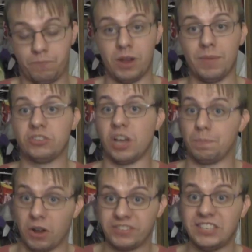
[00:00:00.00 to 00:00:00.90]
pretty much uh,
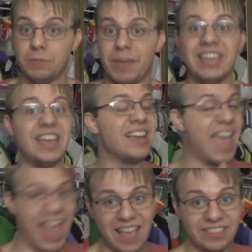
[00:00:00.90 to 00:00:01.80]
participating in
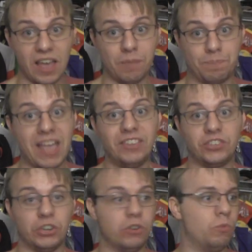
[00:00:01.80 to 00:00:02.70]
and uh, been
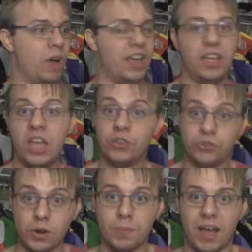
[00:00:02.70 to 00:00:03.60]
to uh,
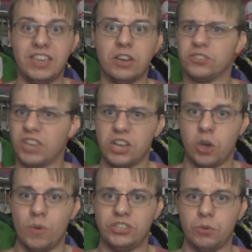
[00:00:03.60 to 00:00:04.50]
during my years
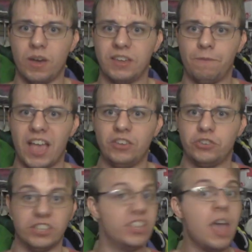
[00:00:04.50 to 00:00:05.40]
going to
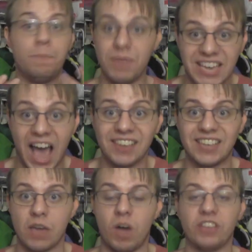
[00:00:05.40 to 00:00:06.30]
conventions
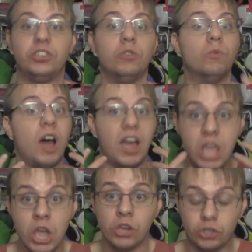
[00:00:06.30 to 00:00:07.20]
because I want to
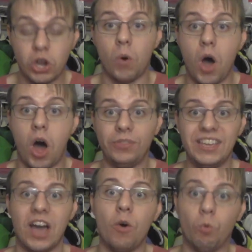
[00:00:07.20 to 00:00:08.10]
show all
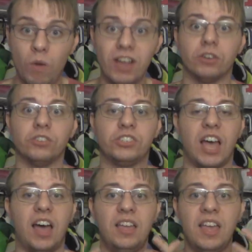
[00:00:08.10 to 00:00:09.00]
the winners
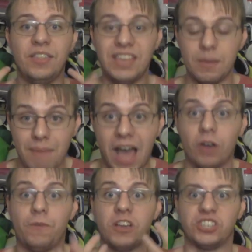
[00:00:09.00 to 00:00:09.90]
the
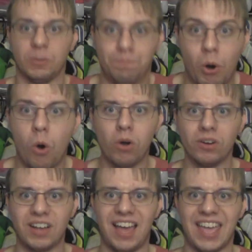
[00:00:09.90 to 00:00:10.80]
amount of
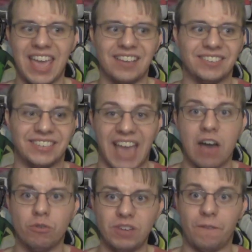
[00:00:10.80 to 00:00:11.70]
support hands
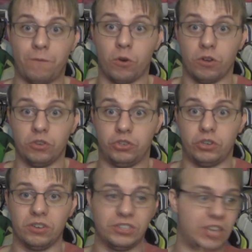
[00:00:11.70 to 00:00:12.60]
down for
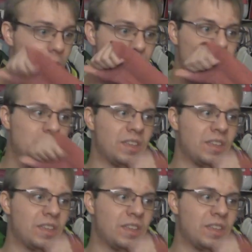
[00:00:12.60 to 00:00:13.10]
sure. So